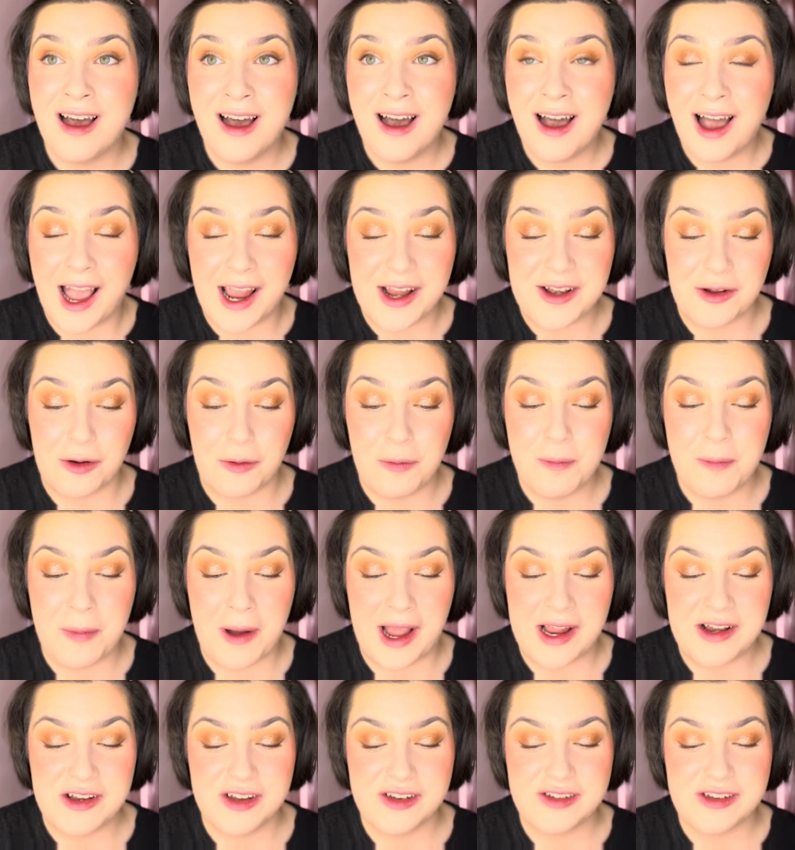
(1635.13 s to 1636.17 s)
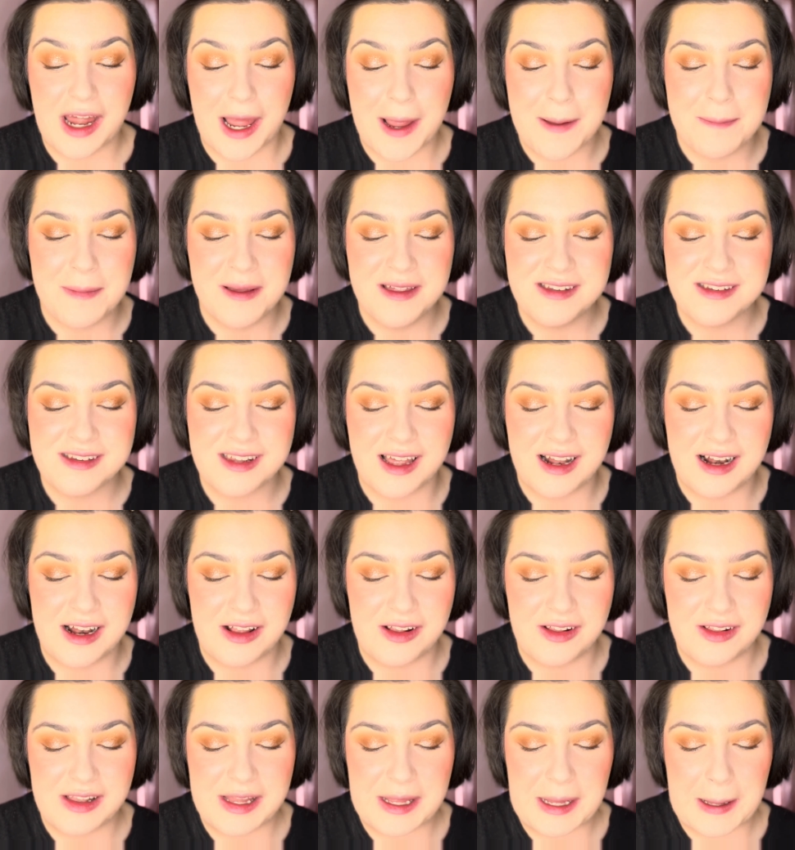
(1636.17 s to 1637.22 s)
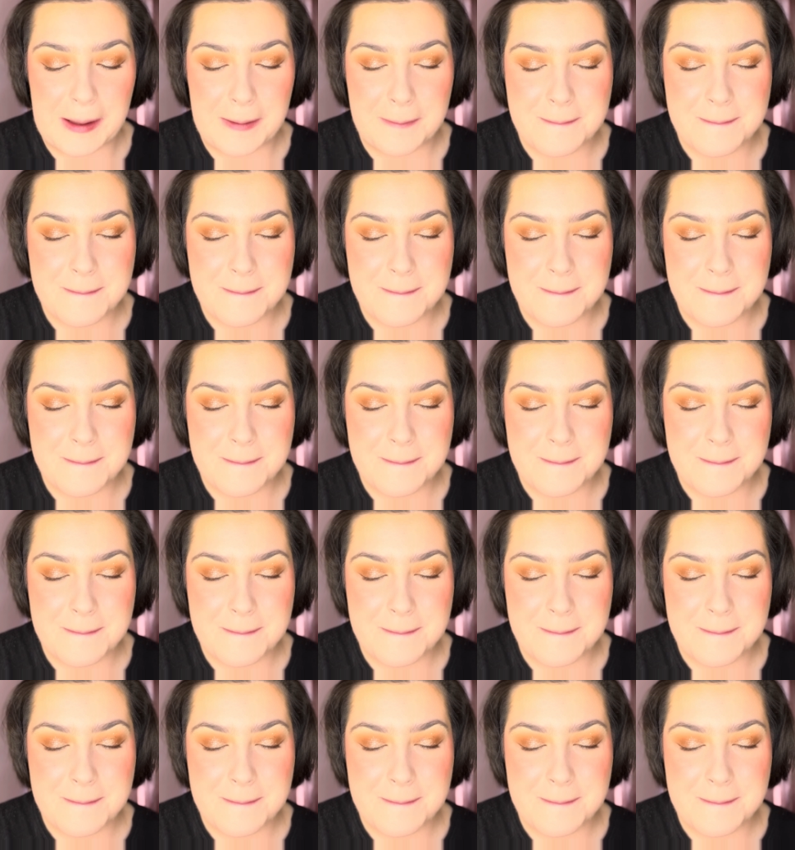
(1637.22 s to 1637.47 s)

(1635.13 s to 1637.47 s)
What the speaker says: I don't, but I miss that little like